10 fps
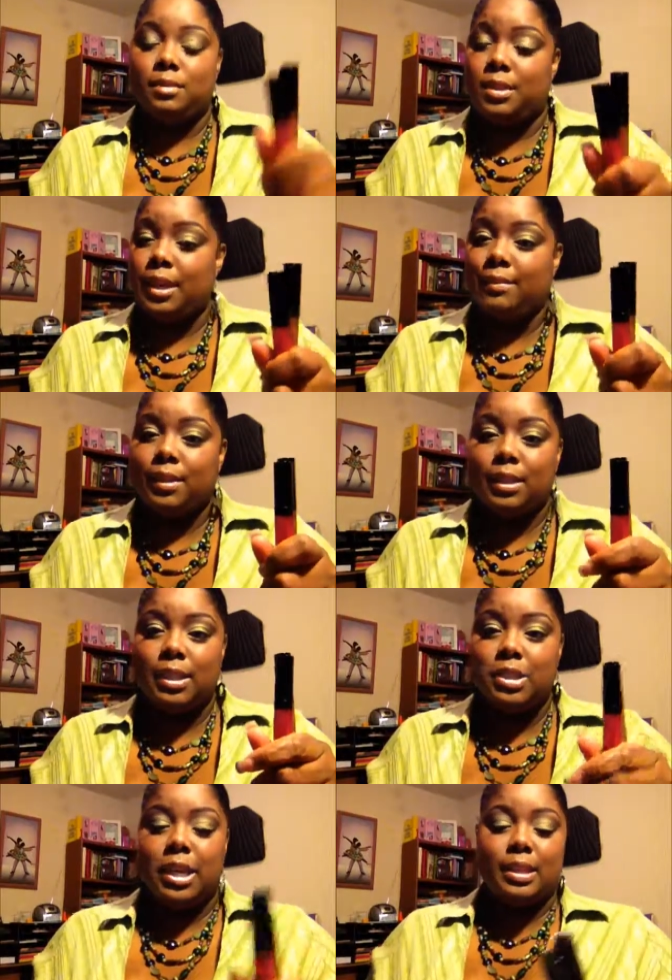
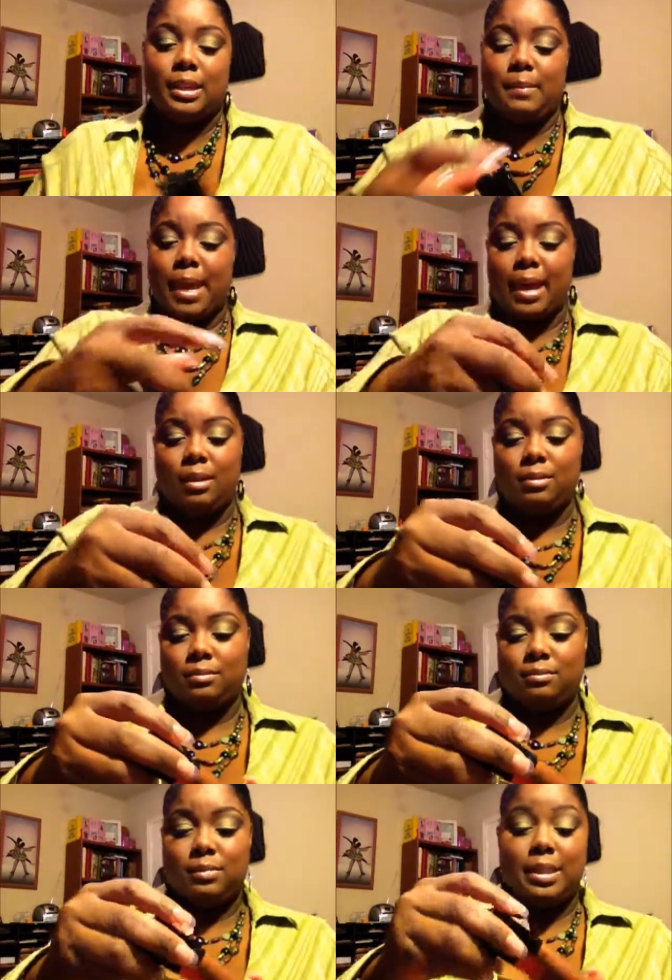Definitely check them out.
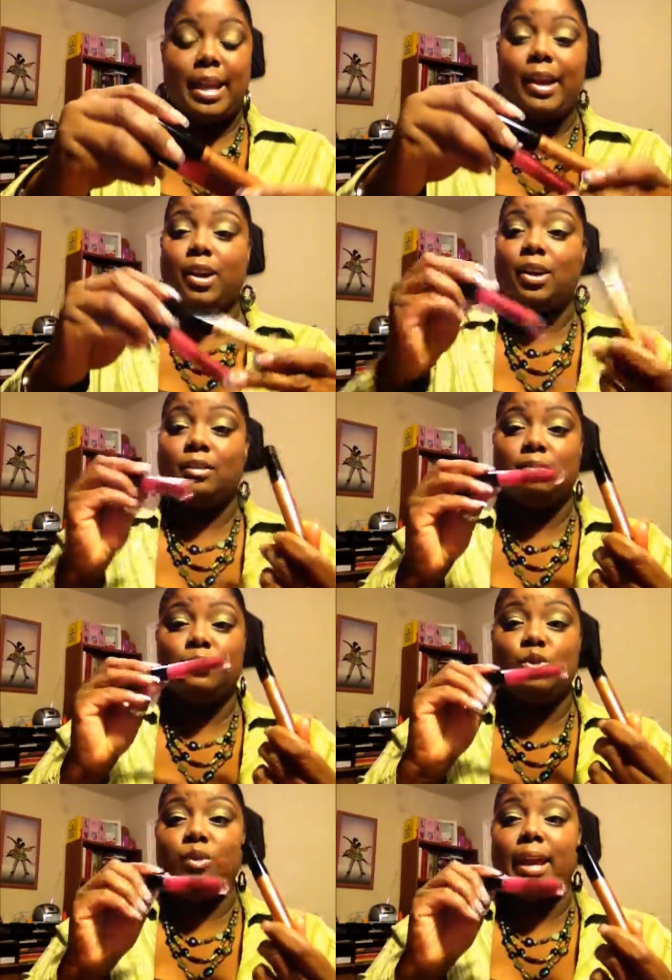They're
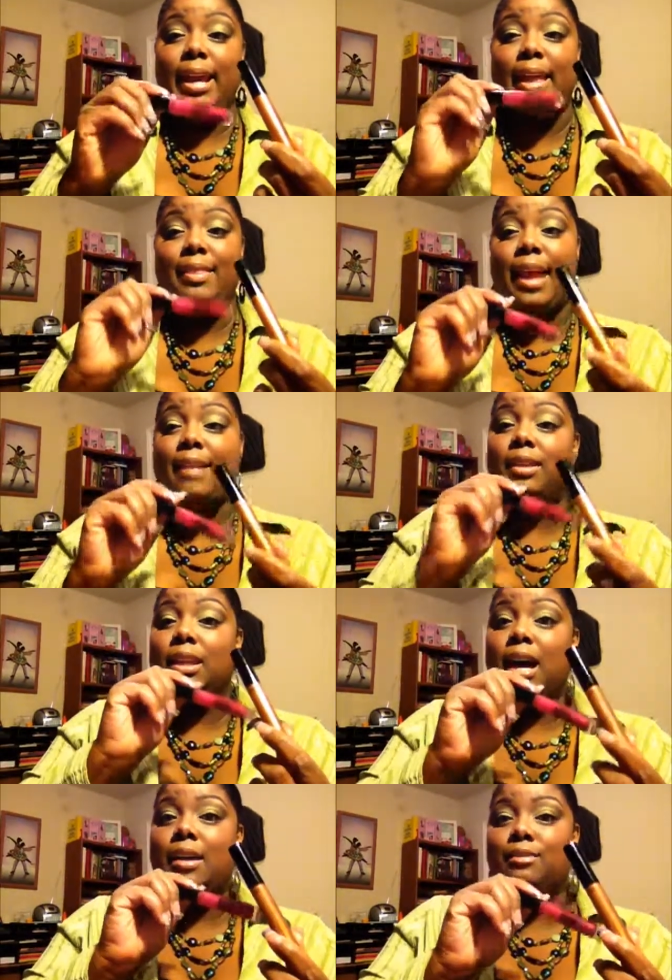great, and they have a
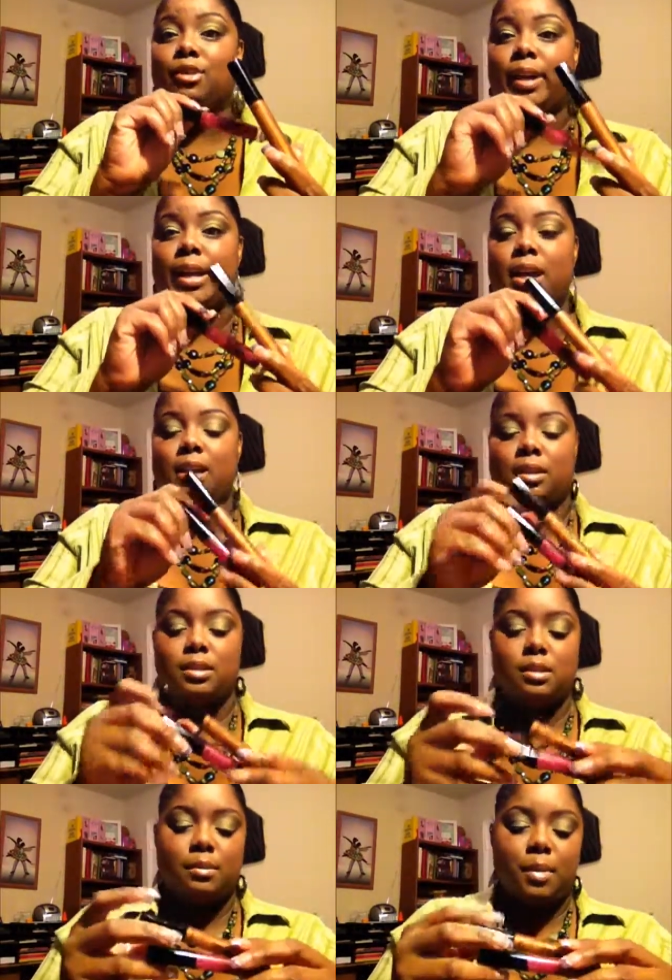lot of great
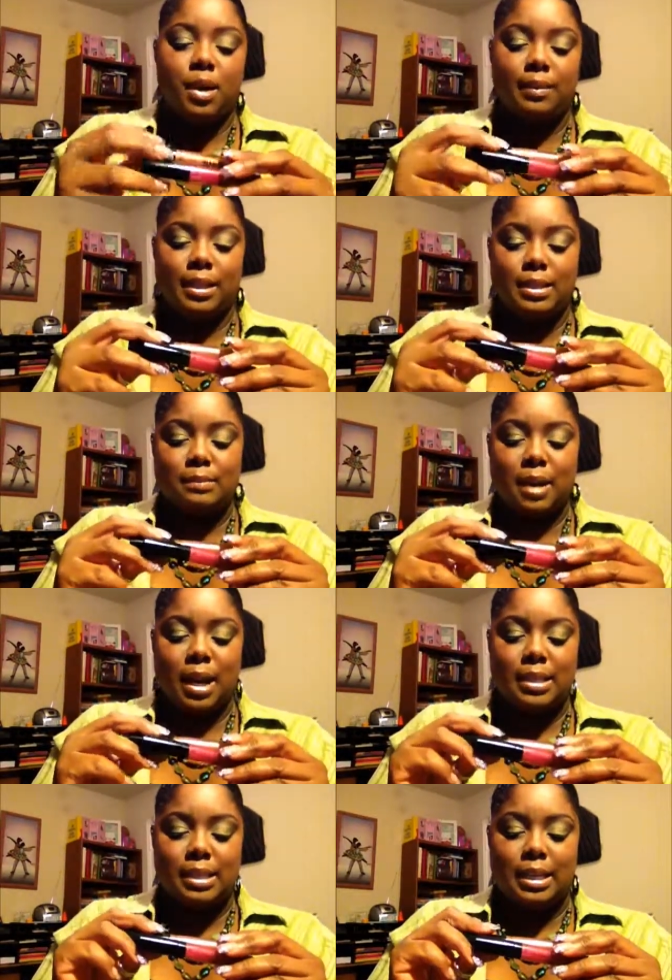colors. The Marvelous
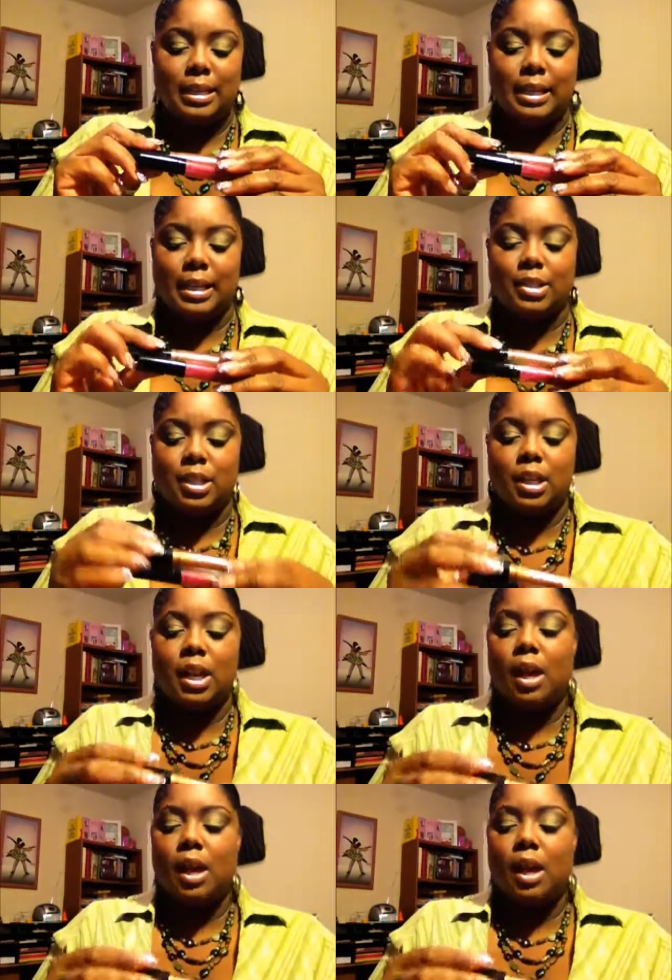Moxie collection.